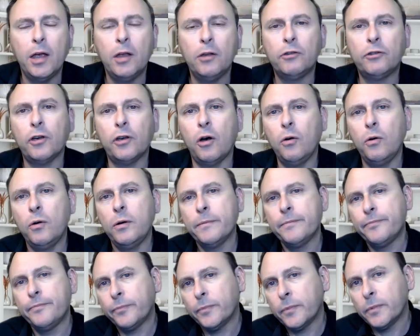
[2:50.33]
So
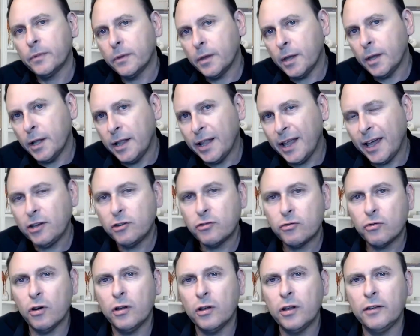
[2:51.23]

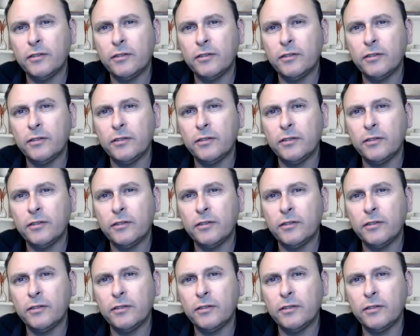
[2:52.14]
later on,